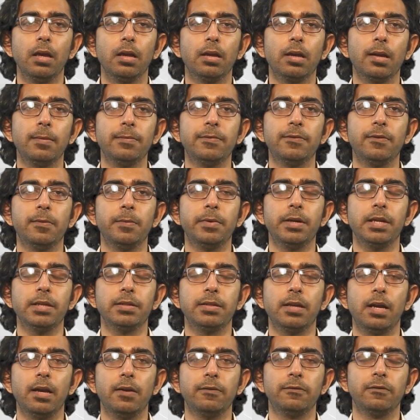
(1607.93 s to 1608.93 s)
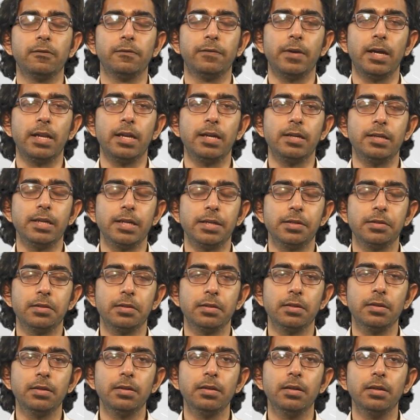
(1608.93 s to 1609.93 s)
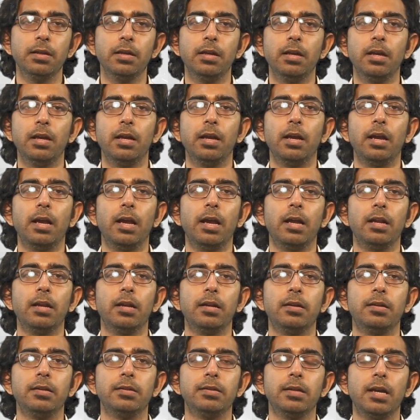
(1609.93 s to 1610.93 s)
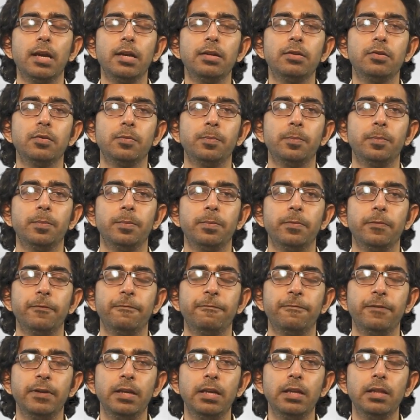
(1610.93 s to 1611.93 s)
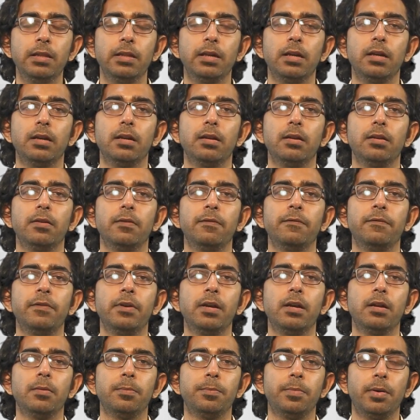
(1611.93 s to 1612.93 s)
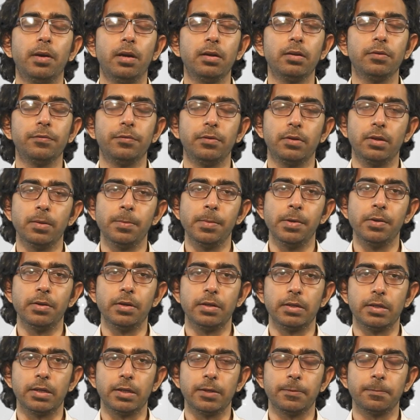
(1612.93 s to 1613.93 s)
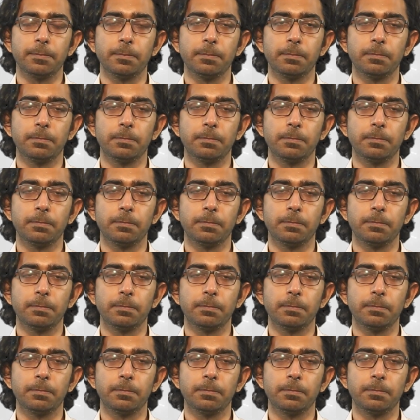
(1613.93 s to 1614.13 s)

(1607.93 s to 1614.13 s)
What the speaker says: comes from a desire for validation, and a desire to feel that we are a part of a community.